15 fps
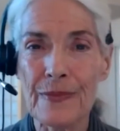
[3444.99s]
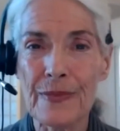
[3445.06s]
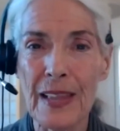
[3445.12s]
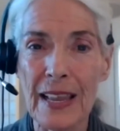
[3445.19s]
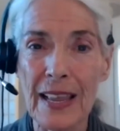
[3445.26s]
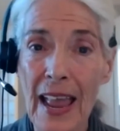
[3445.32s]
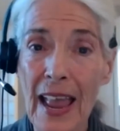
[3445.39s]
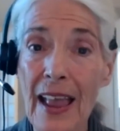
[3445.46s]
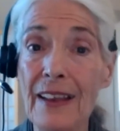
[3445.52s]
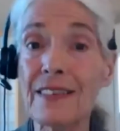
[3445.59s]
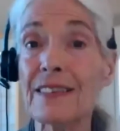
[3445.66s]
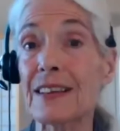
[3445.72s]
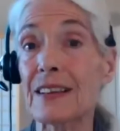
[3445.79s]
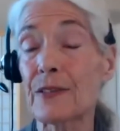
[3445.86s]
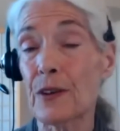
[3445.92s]
They can't
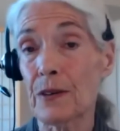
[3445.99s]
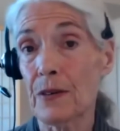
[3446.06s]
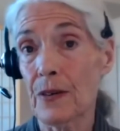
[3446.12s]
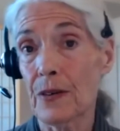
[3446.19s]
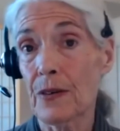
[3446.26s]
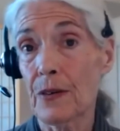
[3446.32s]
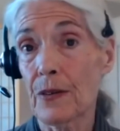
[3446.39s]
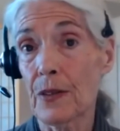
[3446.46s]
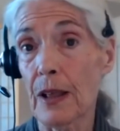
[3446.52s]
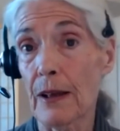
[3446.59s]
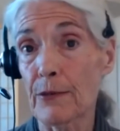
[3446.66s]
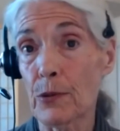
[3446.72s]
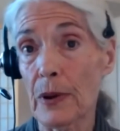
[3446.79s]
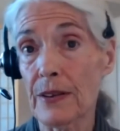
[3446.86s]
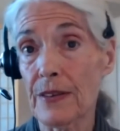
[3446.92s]
see their loved
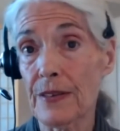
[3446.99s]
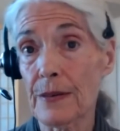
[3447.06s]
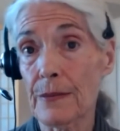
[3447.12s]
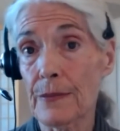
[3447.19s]
ones.